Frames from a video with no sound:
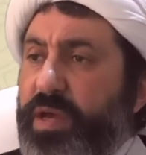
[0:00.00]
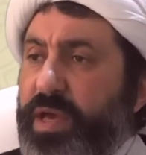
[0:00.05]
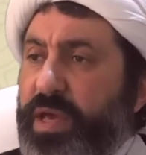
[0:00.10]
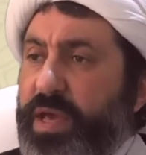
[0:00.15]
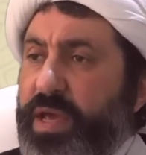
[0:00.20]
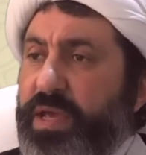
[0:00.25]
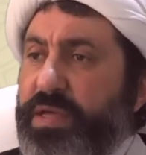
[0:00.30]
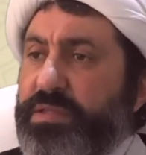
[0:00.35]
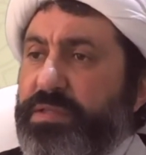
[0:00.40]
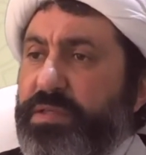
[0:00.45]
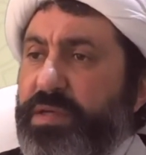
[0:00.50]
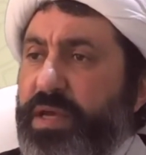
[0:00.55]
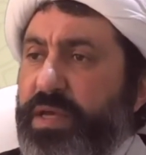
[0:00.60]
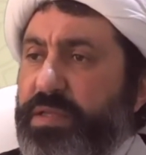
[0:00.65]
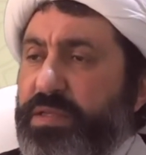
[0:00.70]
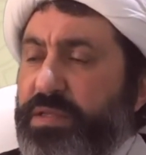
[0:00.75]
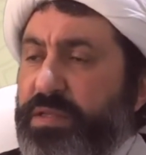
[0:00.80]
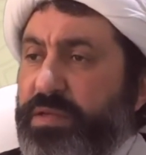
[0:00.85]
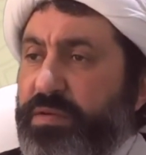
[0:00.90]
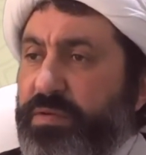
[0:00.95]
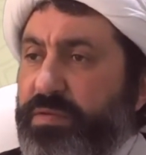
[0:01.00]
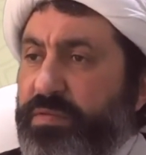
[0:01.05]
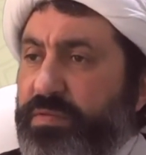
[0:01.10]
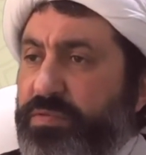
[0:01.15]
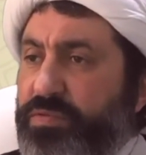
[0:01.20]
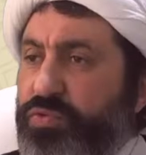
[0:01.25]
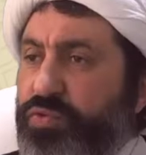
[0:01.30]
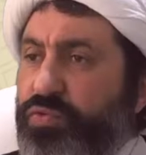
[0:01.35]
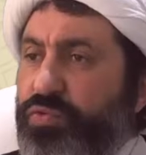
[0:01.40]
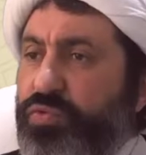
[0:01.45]
eight and
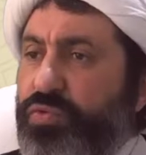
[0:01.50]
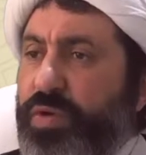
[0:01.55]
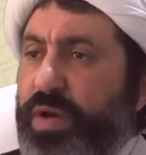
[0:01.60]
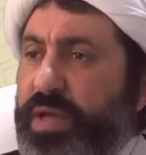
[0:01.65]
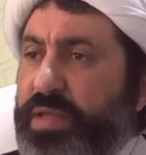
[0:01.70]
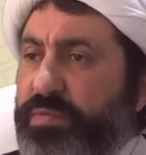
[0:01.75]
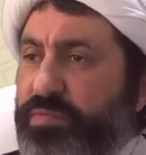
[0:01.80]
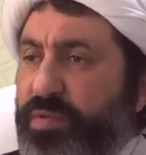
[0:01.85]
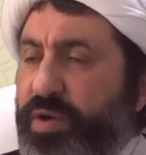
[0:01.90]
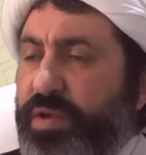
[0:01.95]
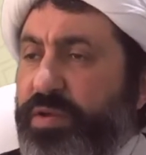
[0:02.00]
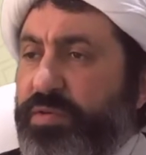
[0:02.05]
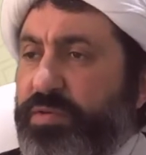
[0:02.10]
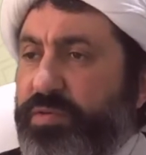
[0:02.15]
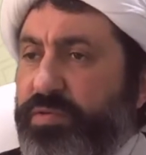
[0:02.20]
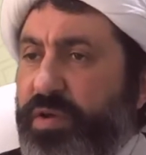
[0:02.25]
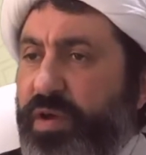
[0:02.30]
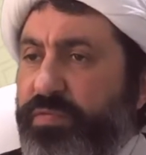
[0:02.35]
two and one.